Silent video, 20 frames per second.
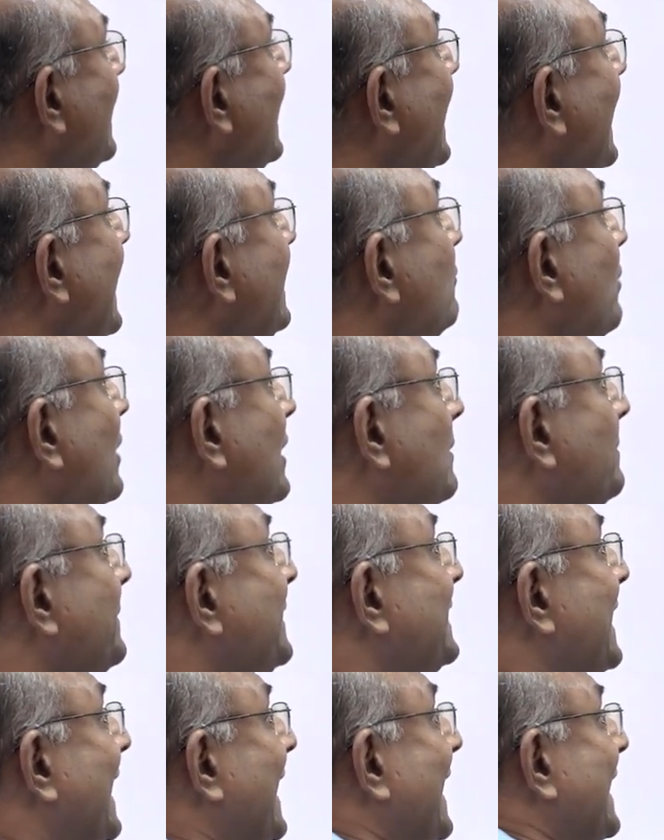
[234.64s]
And what will be
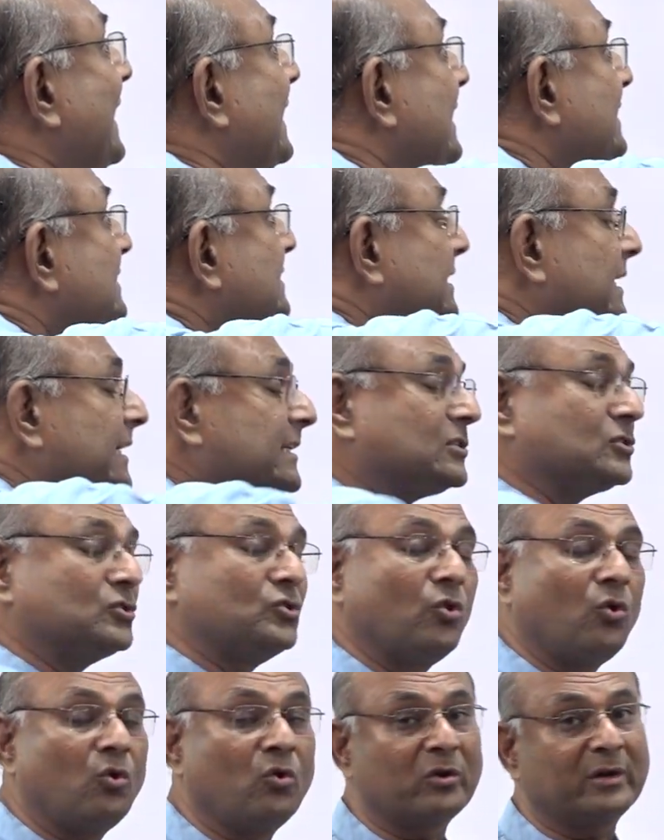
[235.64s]
the energy
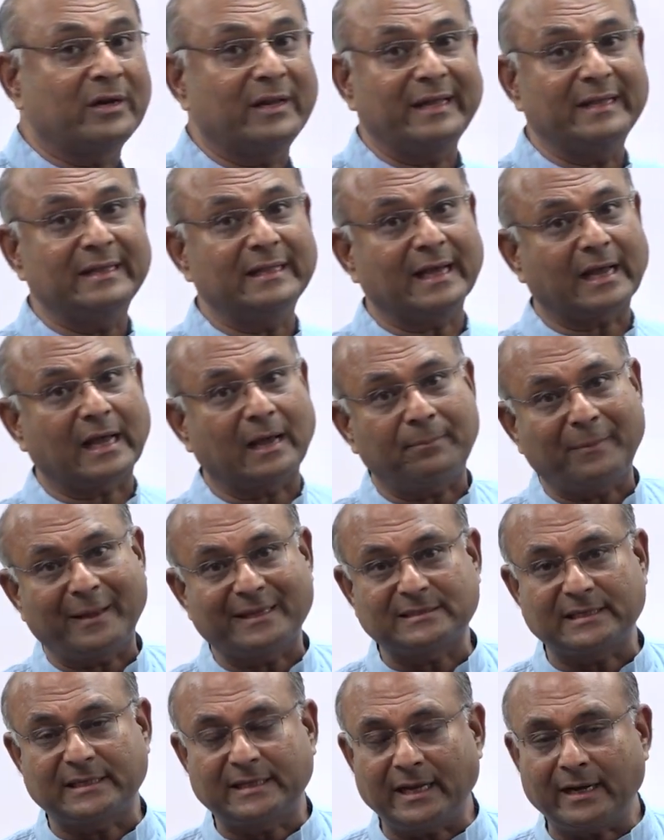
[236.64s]
stored in the
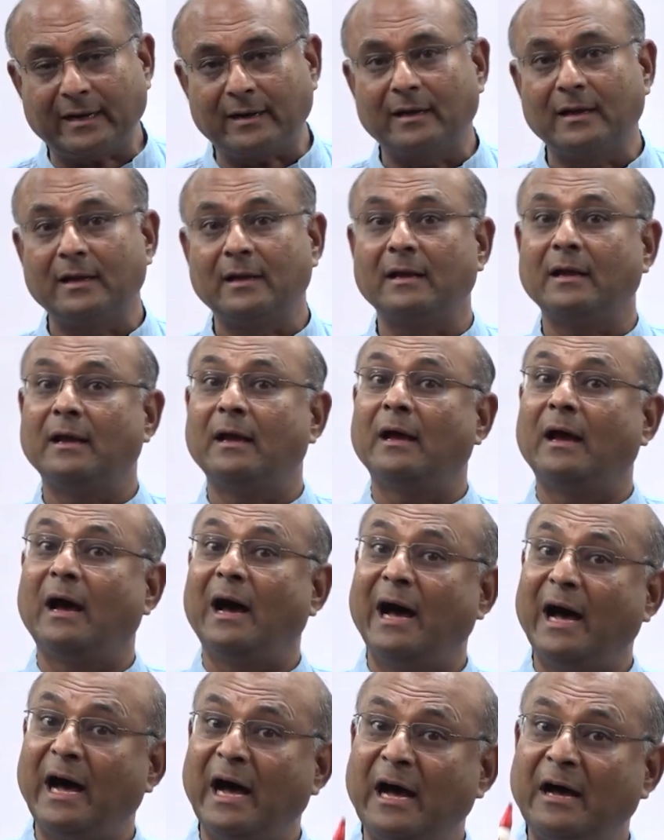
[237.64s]
capacitor?
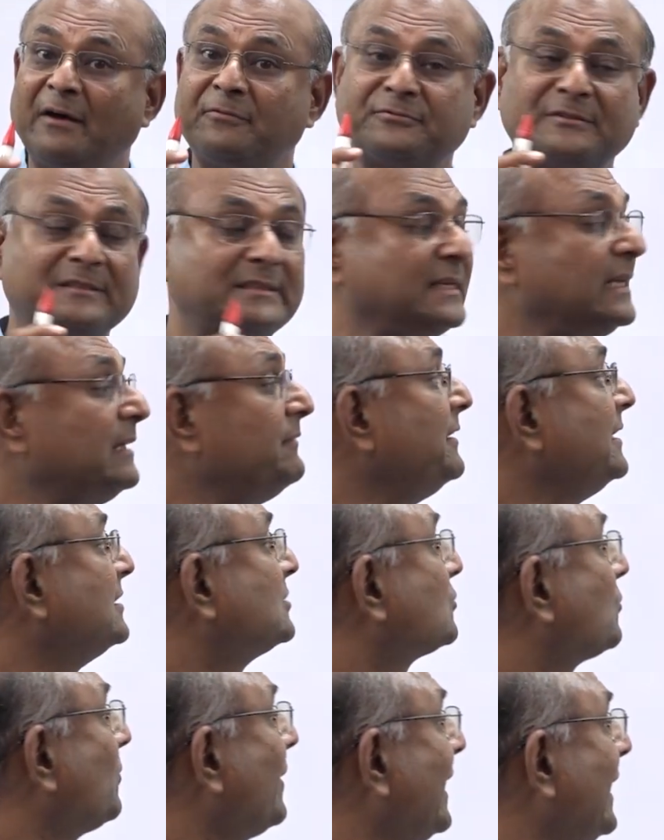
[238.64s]
Half CV
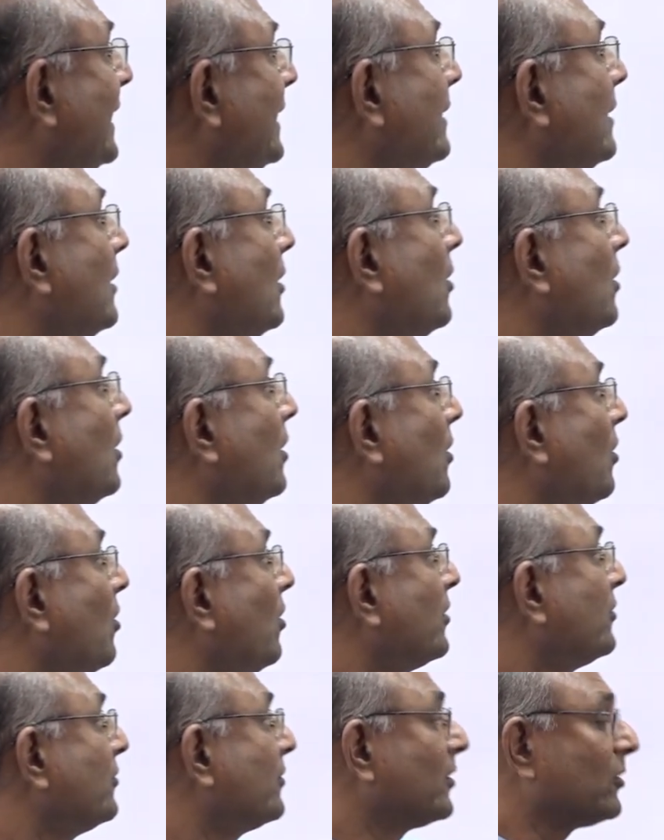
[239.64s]
square,
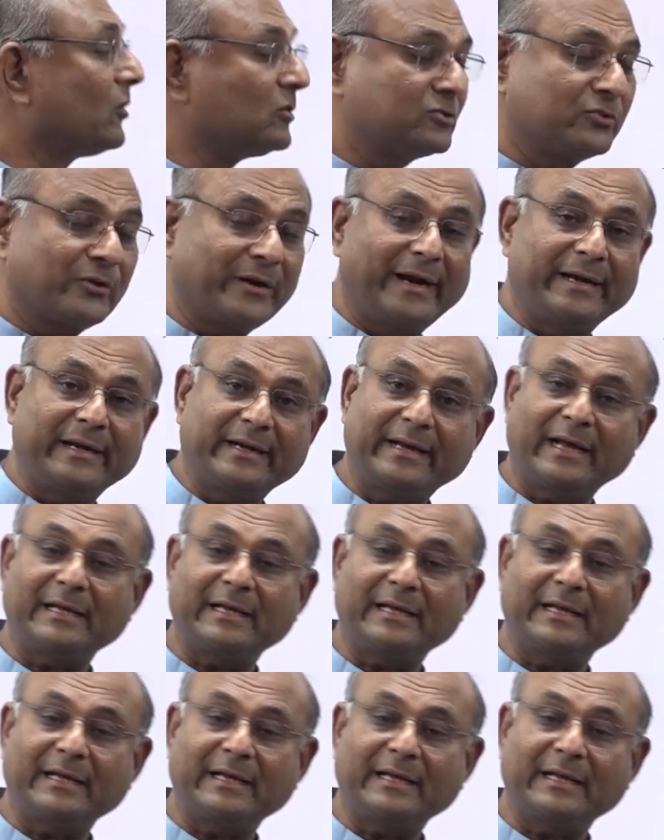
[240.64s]
or you can also write it